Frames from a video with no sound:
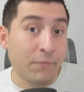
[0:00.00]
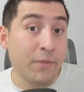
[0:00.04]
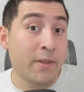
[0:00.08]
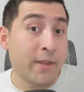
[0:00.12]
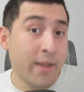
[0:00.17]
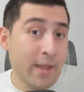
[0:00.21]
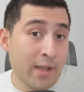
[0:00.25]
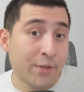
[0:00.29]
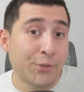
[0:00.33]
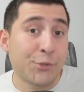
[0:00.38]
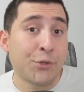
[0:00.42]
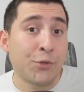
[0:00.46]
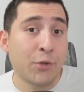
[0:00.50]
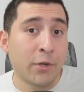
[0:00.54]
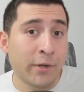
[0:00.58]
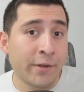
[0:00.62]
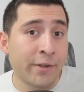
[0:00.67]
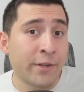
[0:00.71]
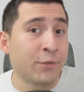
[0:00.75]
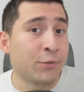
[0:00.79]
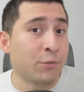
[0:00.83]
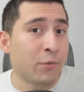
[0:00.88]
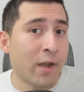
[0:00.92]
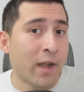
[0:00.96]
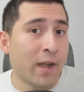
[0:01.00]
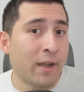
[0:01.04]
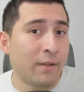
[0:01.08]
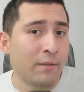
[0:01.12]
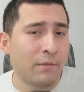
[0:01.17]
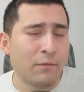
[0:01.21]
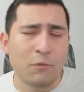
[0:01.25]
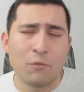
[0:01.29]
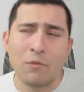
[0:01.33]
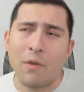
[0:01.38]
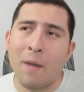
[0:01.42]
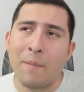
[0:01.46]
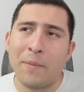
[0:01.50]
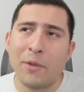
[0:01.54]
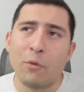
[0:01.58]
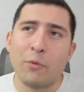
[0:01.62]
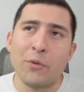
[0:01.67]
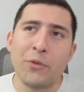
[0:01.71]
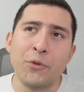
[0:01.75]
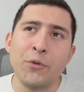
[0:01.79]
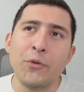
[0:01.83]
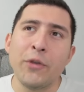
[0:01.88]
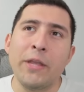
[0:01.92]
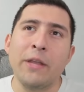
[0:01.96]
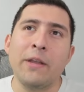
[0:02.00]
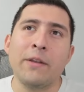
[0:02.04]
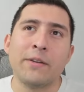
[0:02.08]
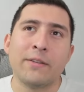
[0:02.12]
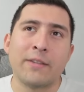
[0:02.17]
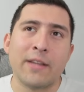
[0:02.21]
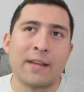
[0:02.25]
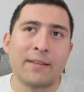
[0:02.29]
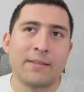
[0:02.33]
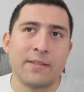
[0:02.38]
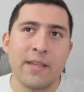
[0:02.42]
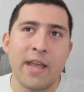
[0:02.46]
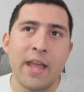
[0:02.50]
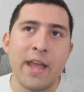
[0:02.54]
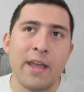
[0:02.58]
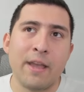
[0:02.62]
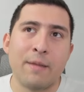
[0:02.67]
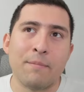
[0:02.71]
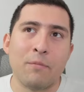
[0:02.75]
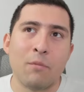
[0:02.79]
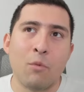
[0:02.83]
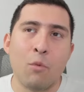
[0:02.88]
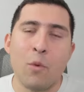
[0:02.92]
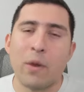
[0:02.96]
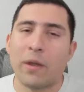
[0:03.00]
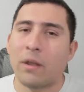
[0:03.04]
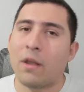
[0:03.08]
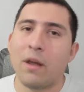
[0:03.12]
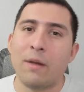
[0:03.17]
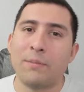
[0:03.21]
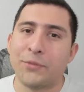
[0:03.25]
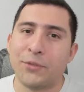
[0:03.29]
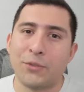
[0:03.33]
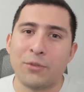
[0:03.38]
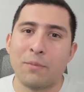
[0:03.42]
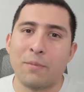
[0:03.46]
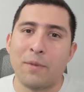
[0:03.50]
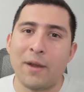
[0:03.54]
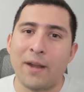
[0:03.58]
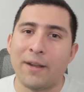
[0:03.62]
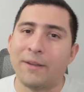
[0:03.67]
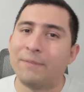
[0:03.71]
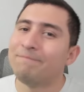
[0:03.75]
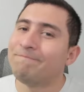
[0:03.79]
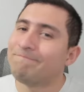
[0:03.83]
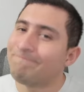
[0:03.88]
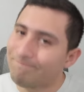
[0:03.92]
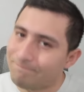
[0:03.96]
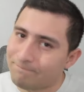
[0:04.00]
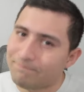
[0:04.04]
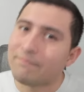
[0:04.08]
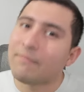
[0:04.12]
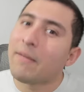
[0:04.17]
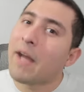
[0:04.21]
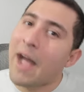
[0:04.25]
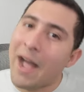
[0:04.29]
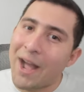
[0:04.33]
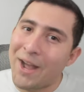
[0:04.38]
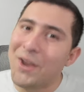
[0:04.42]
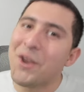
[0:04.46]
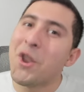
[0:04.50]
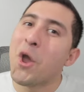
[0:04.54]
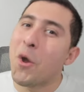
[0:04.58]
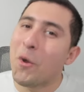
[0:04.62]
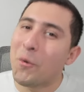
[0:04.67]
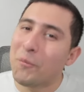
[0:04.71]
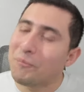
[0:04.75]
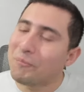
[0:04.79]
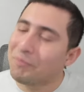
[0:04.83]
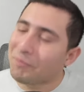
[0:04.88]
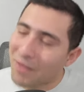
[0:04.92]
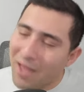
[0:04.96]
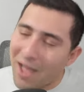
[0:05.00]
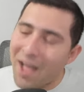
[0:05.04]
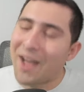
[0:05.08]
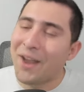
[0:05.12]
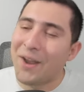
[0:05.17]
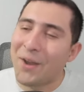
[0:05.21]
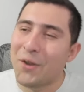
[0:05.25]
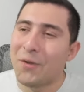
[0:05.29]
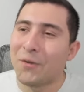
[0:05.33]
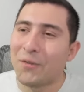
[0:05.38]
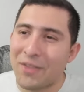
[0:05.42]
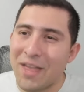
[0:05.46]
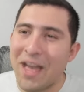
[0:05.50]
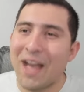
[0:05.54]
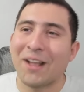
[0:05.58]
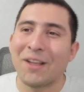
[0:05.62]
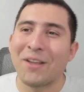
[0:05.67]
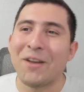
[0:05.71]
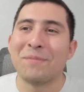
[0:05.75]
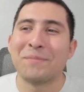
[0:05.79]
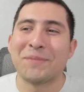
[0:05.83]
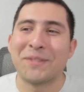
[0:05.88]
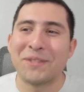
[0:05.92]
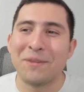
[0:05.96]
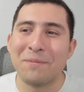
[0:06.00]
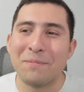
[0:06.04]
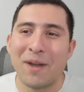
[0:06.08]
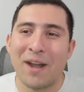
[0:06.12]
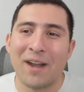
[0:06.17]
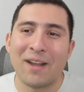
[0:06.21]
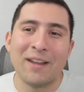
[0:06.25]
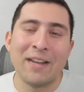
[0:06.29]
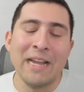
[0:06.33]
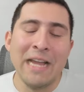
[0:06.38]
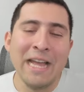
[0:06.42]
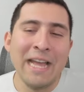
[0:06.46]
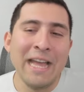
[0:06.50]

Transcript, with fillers: Yes, you heard it right. I mean, when you hear that name, what comes to mind? I know, I know, that comes to mind.